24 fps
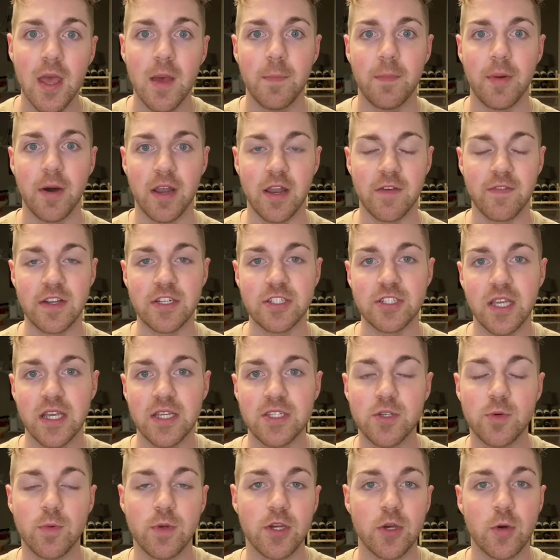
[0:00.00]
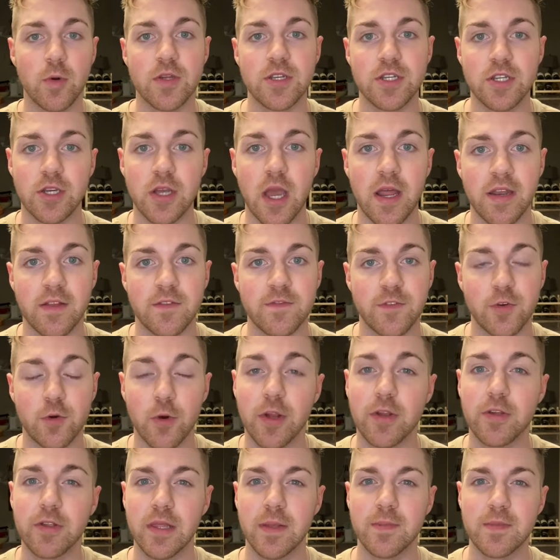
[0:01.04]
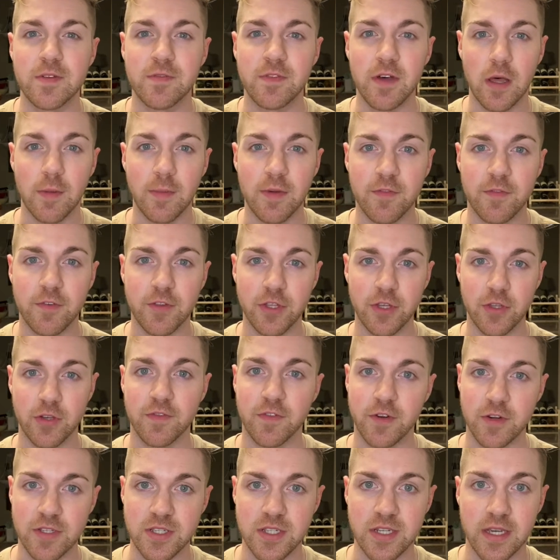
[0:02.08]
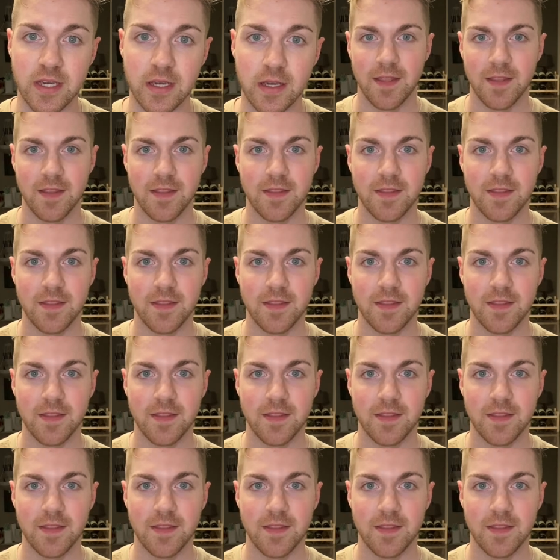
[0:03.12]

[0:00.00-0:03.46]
but eventually I do want to go into kind of curriculum development for the university.